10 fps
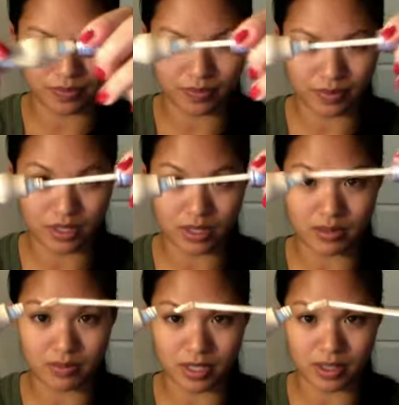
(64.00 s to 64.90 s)
It
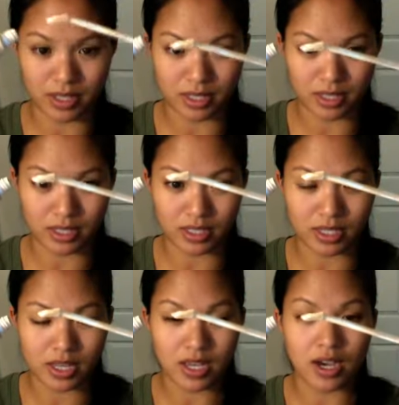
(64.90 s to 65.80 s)
comes out like this.
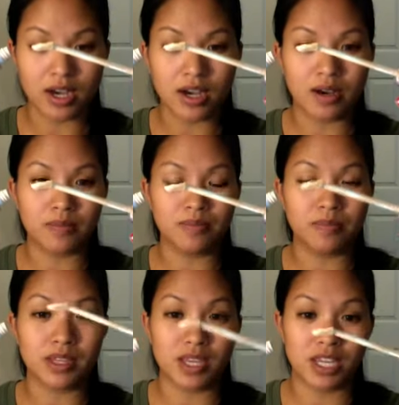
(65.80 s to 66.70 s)

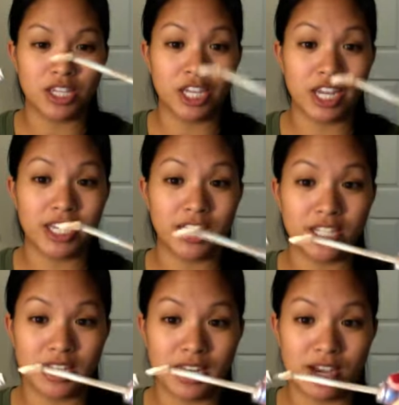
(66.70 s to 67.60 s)
But they changed
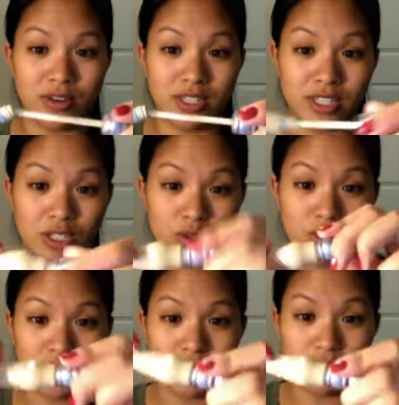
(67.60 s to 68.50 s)
it. Now it's a
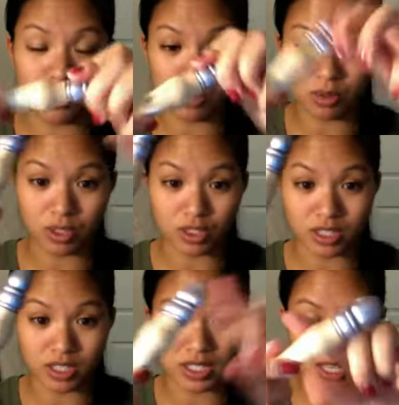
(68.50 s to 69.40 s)
squeeze tube. It looks
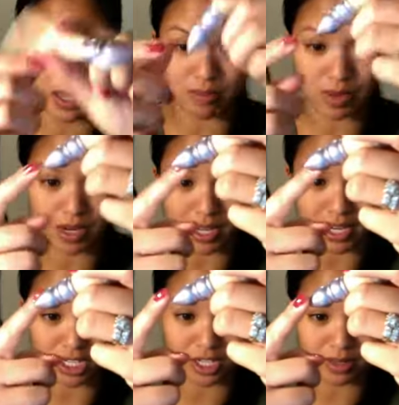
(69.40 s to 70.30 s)
the same, but it
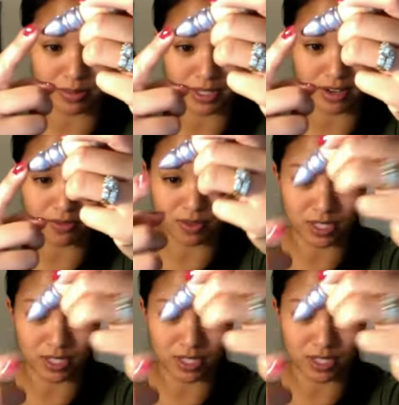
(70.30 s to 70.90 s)
actually comes out from the